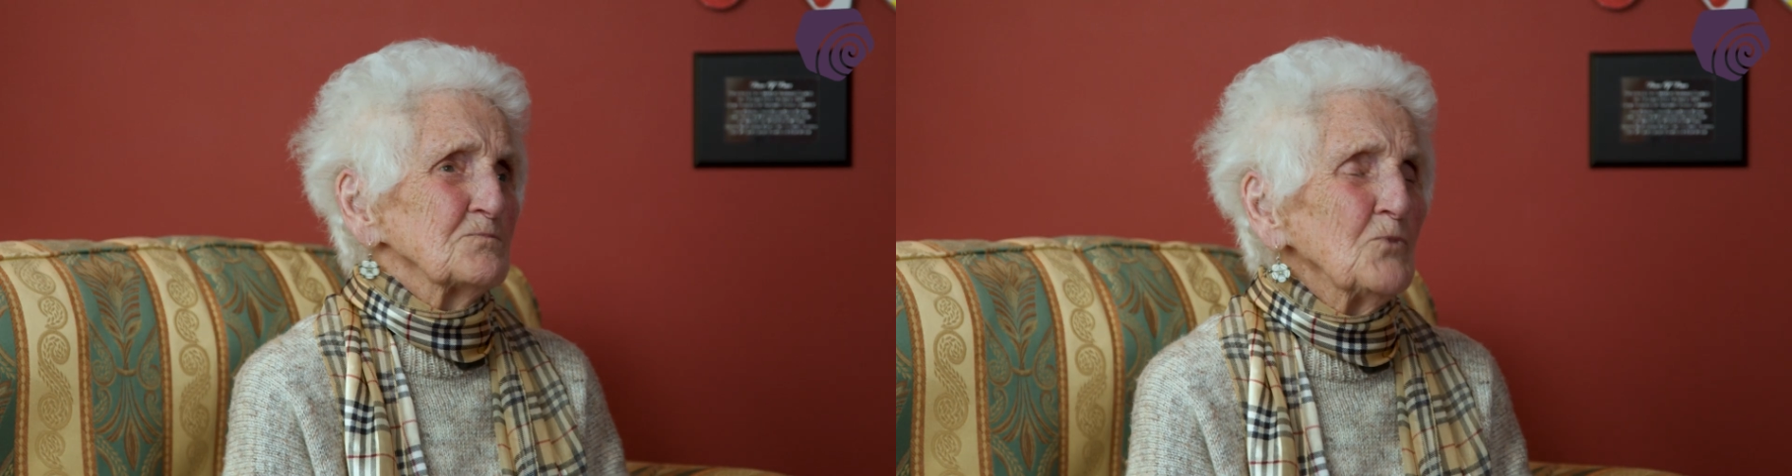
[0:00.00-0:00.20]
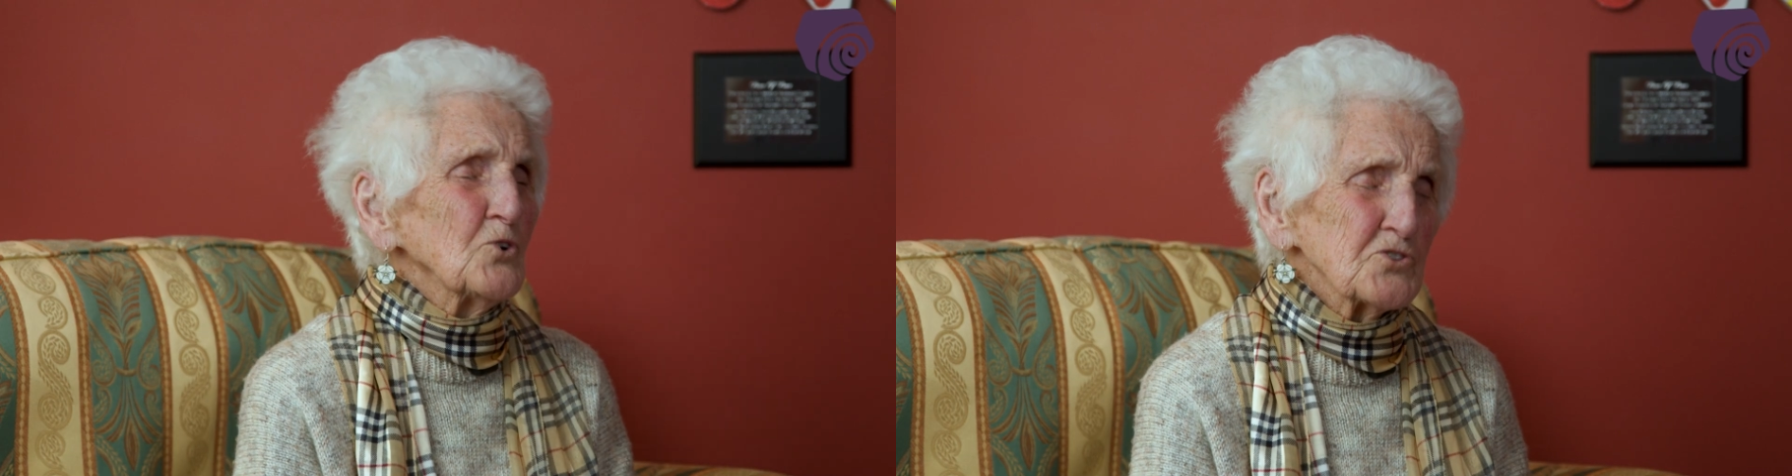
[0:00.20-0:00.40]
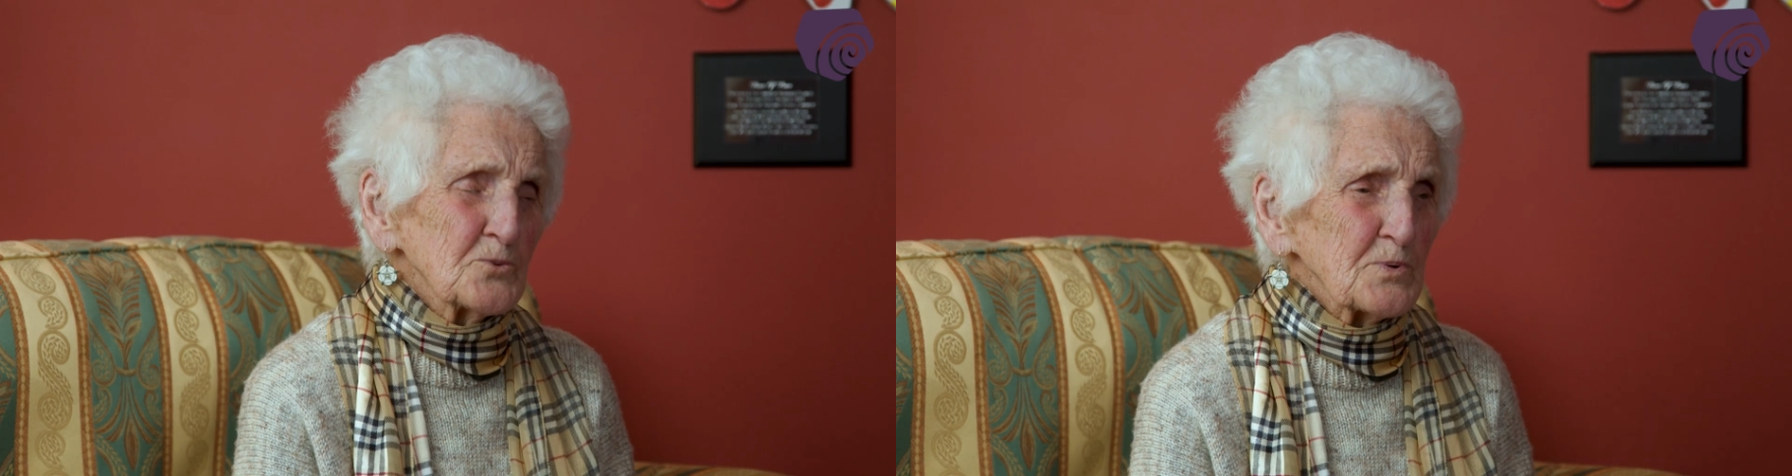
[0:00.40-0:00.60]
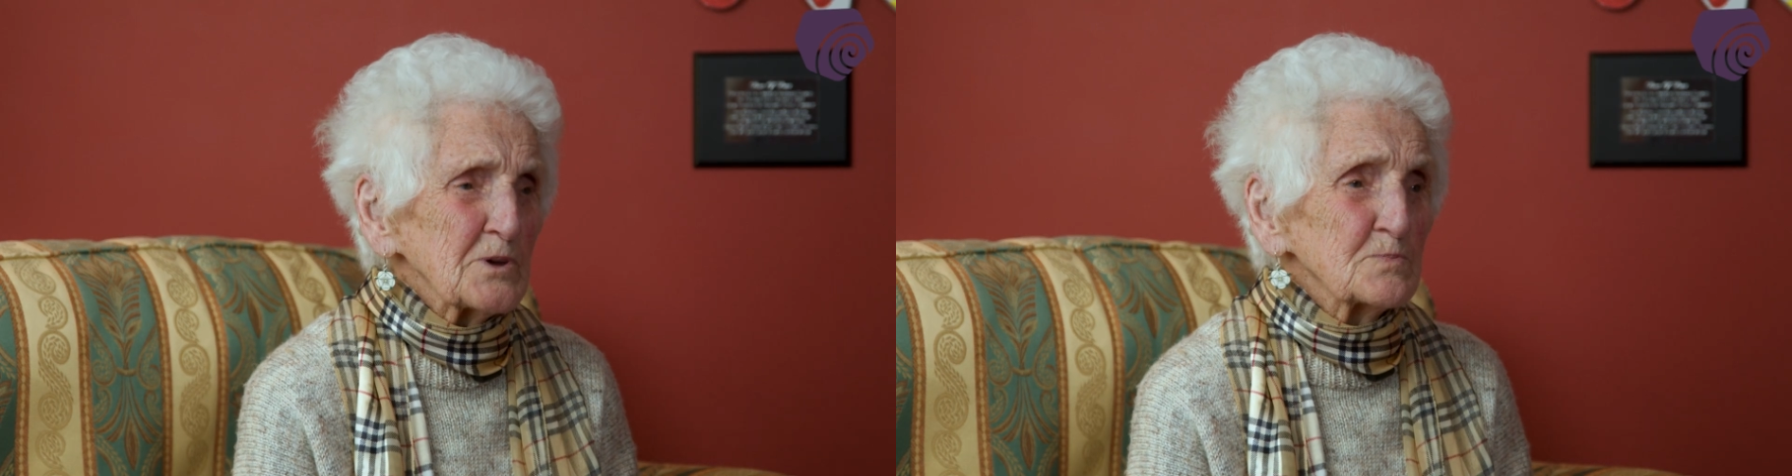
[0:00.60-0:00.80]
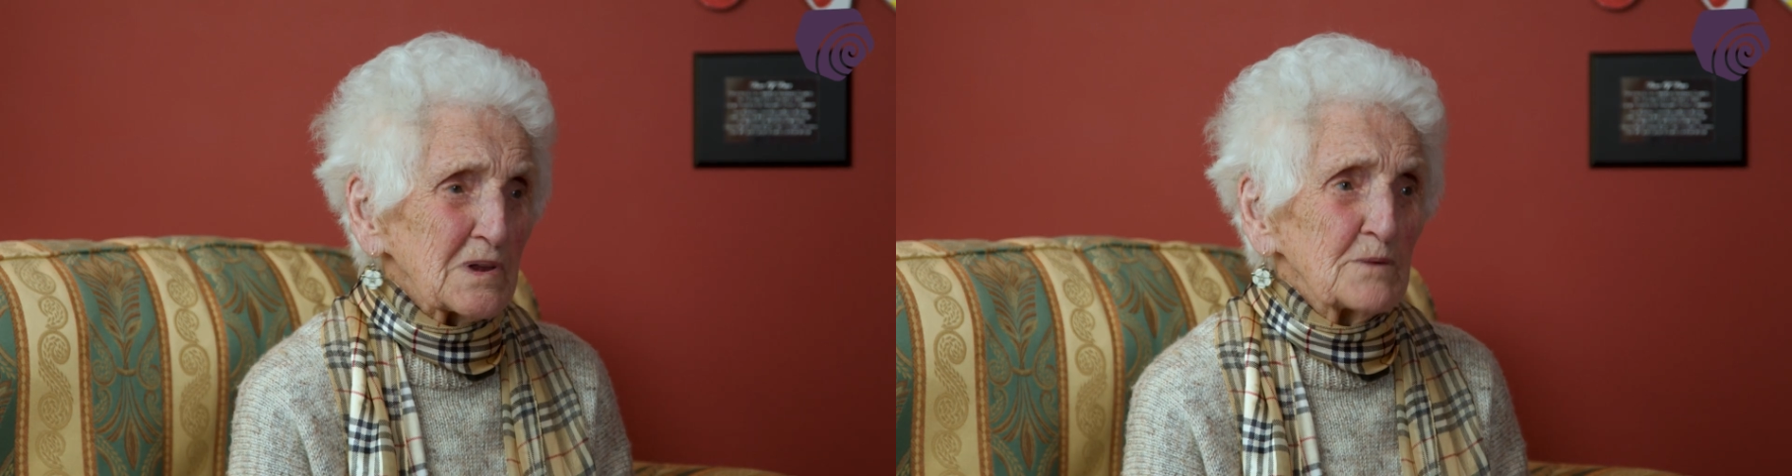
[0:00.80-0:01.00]
more the
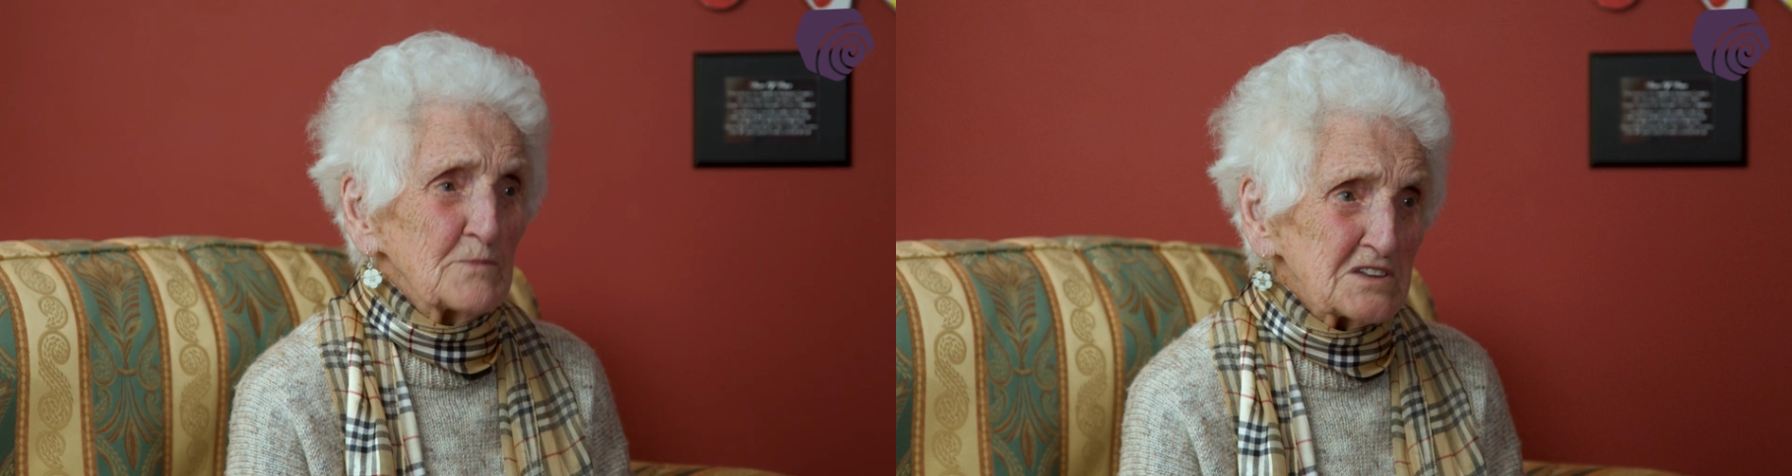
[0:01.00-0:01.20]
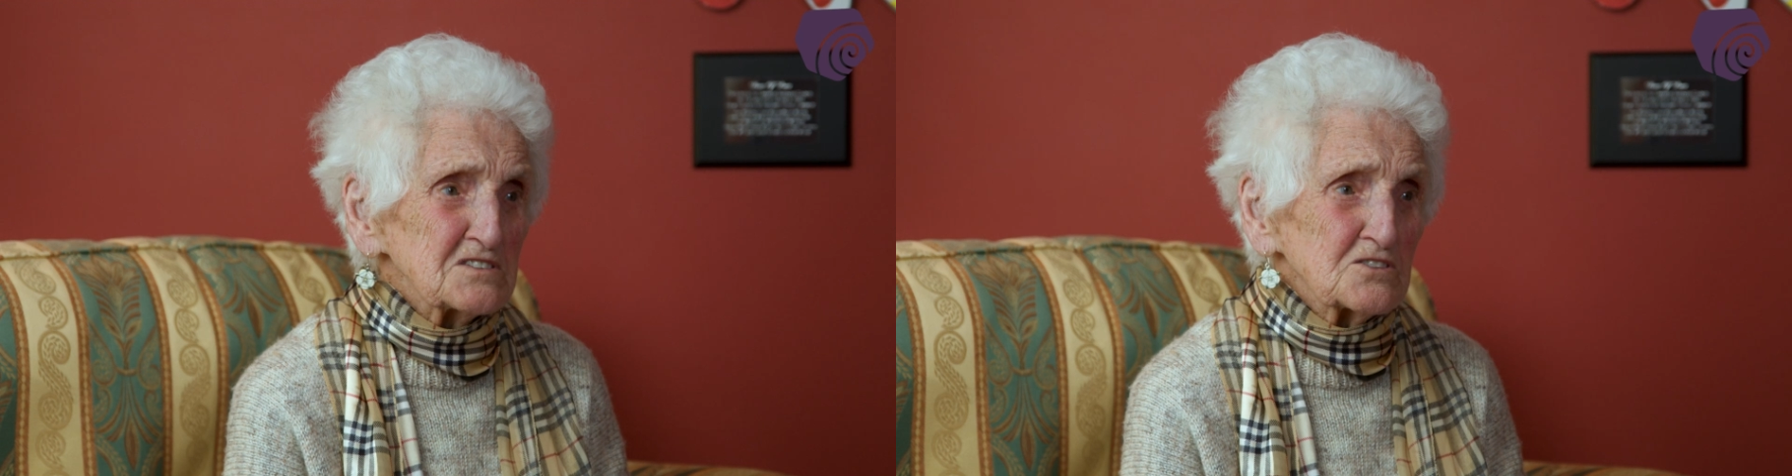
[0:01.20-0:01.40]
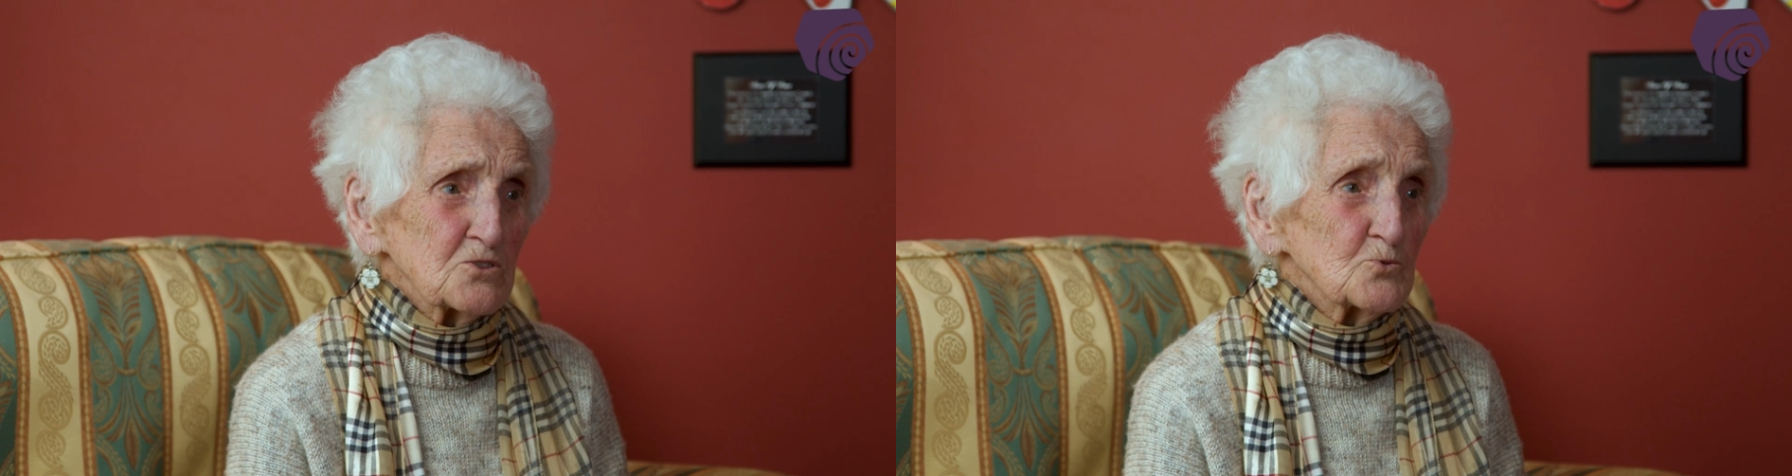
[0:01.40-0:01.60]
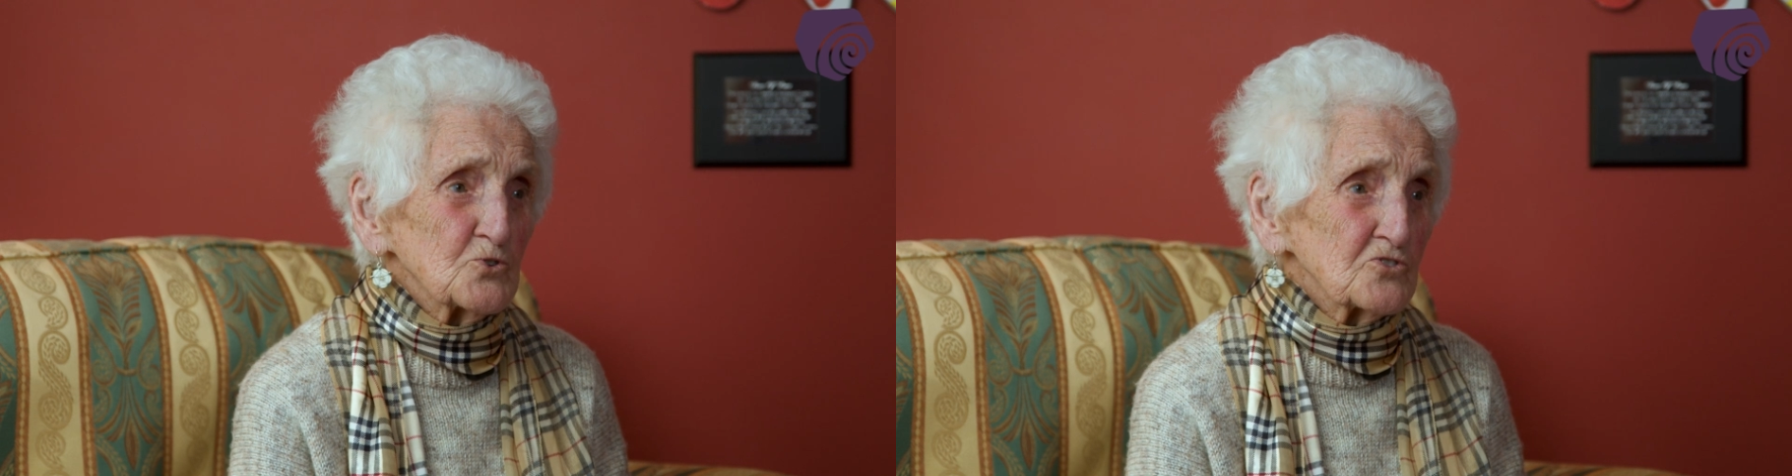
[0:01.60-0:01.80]
people I met in the war,